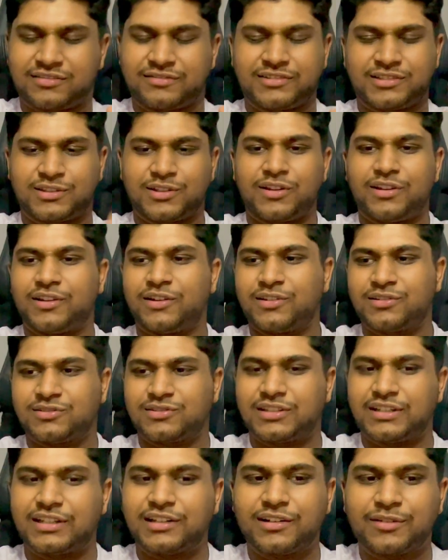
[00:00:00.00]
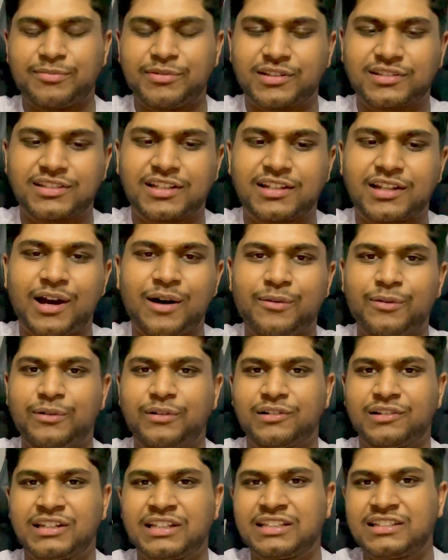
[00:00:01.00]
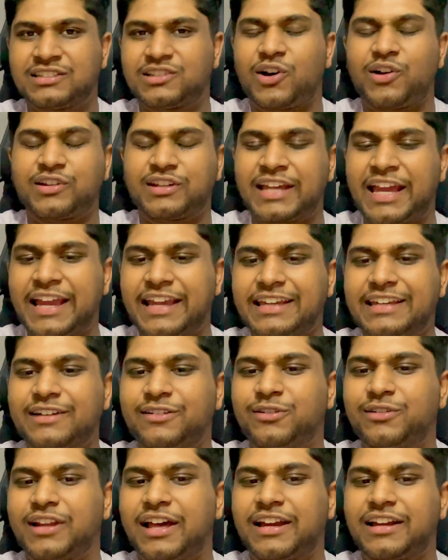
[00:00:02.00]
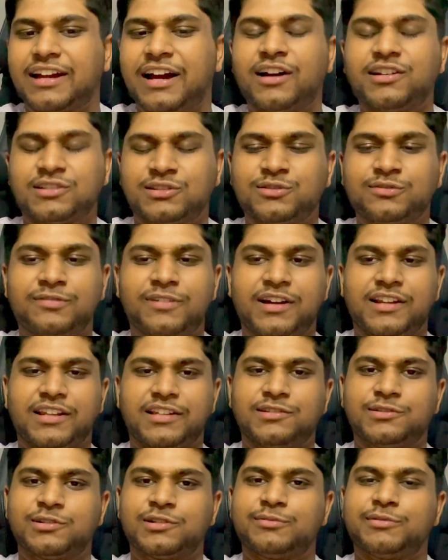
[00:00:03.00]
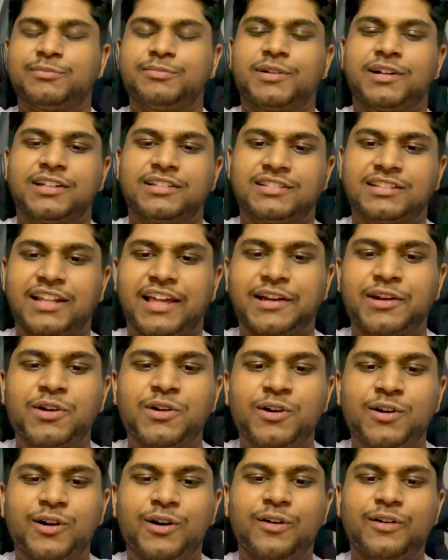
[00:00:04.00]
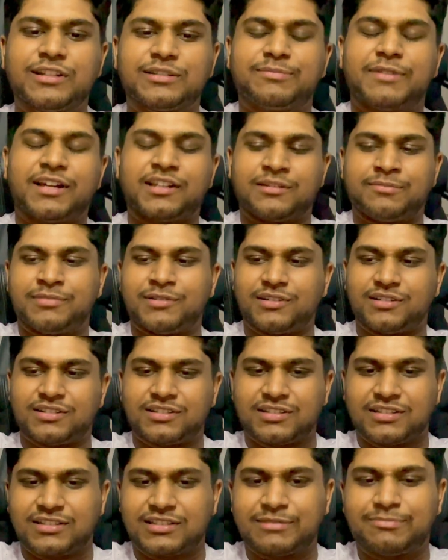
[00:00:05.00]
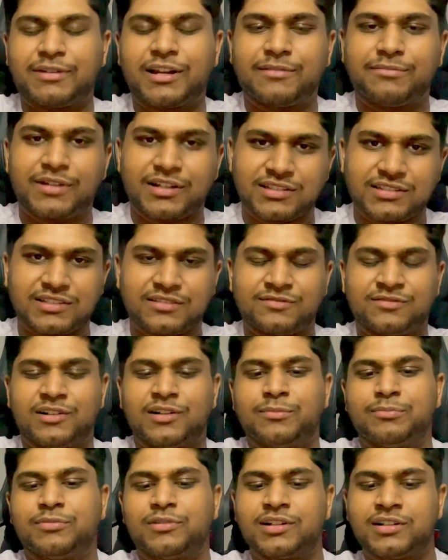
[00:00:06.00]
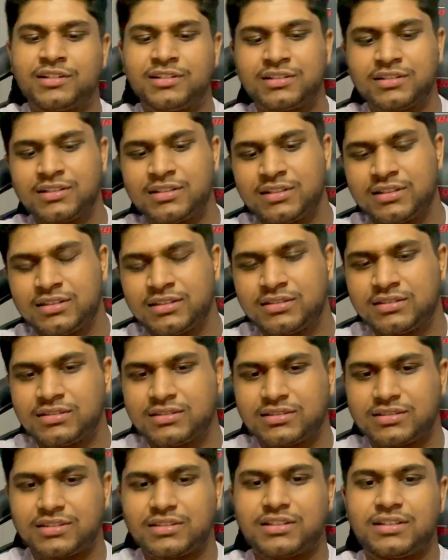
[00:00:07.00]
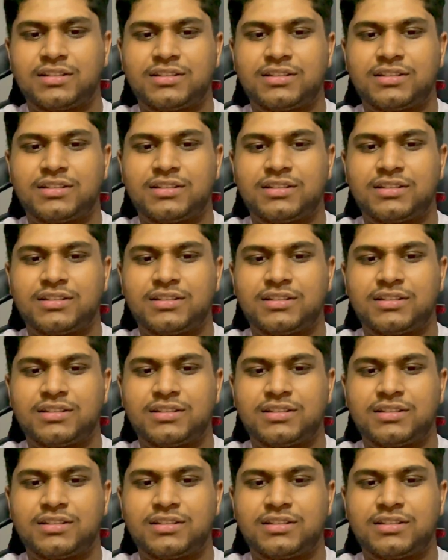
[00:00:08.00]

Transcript: solely concentrate computer science, I will start to hate it, or I still find it enjoyable, but it's always better to spread myself up, right? So yeah.